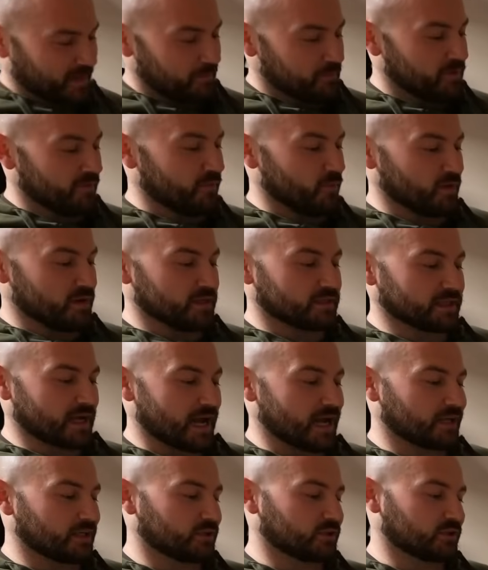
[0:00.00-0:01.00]
And the other one is
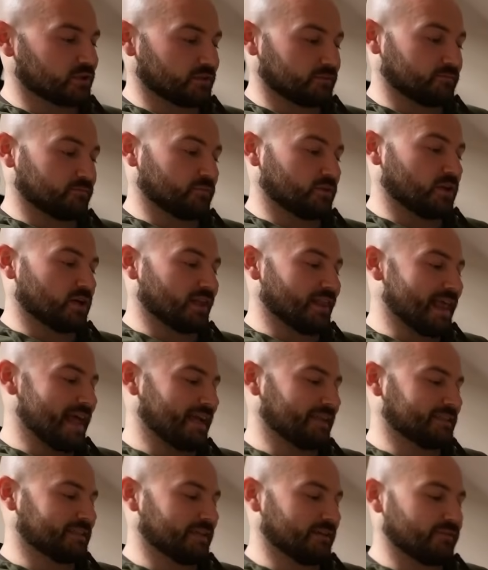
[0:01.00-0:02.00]
Ash
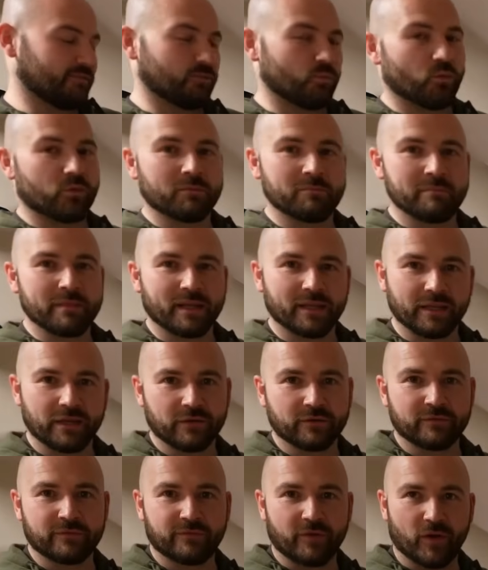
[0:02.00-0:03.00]
Collective 1
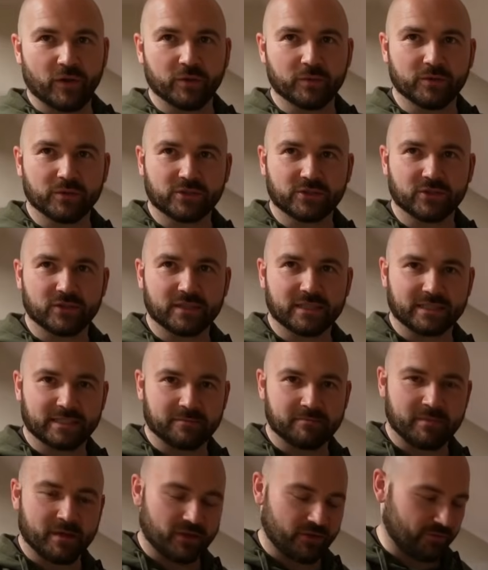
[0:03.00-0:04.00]
million followers. So this is
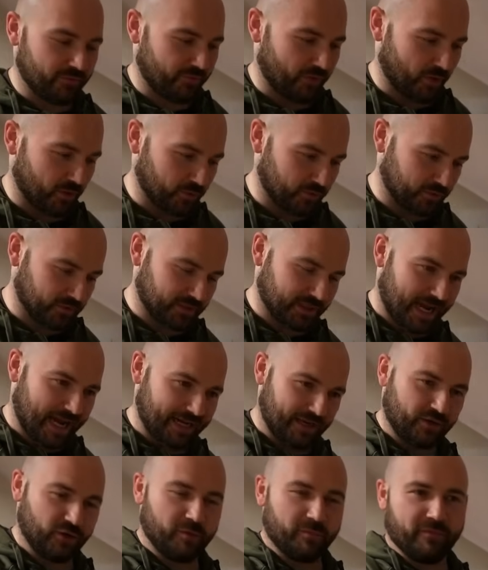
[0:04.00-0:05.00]
1 million followers
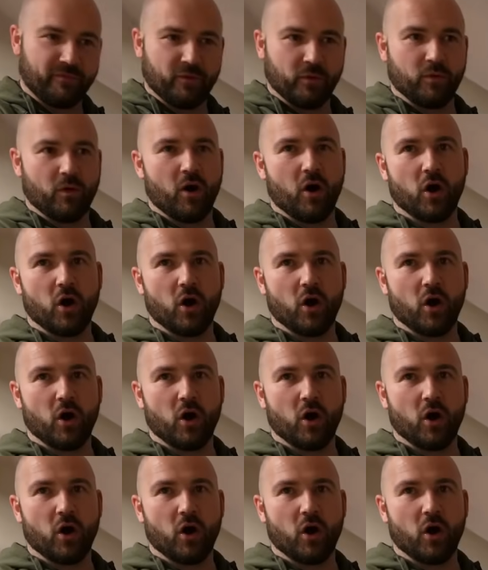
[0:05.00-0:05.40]
added up through